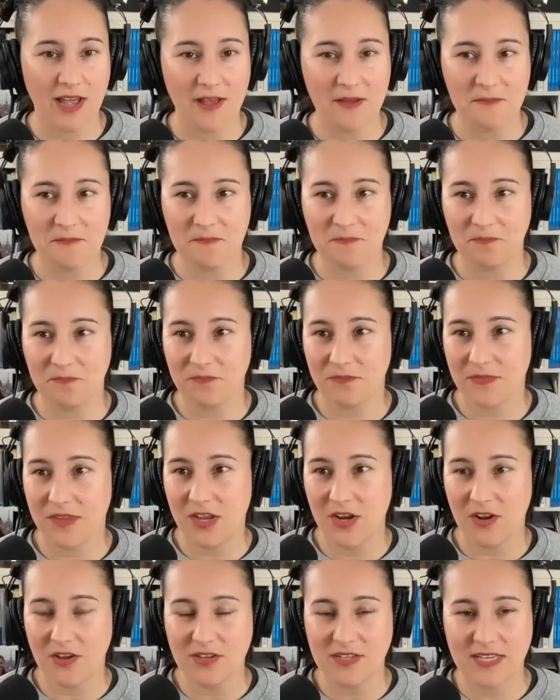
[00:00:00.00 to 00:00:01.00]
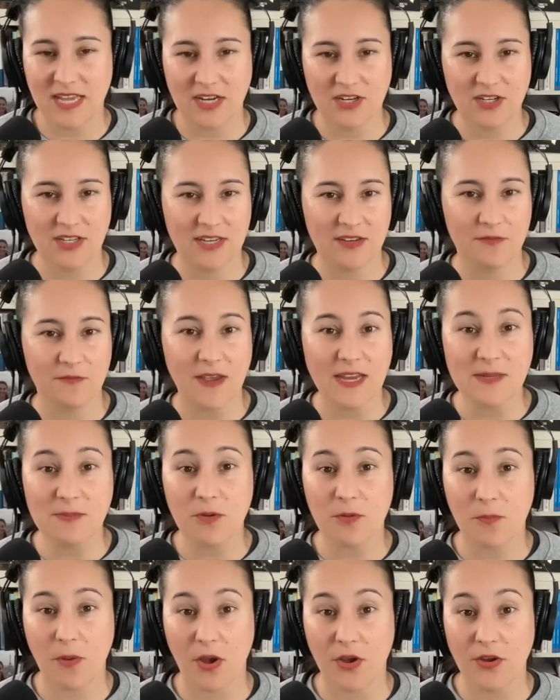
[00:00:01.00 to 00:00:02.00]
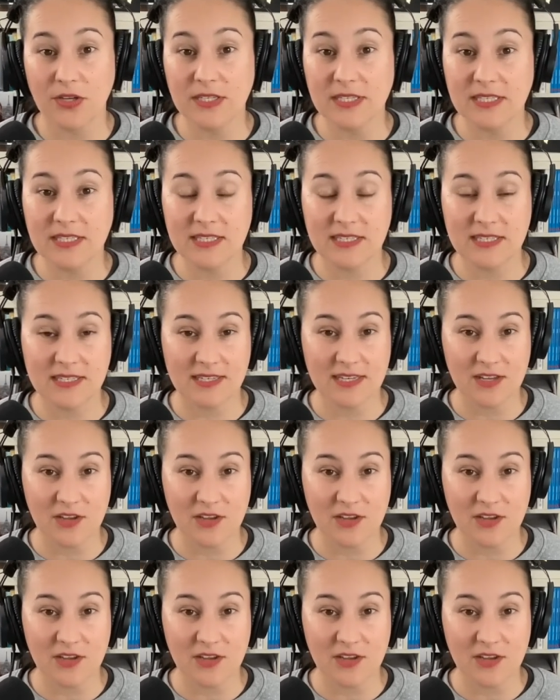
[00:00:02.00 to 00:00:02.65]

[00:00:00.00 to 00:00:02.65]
you know, scheduling Facebook posts,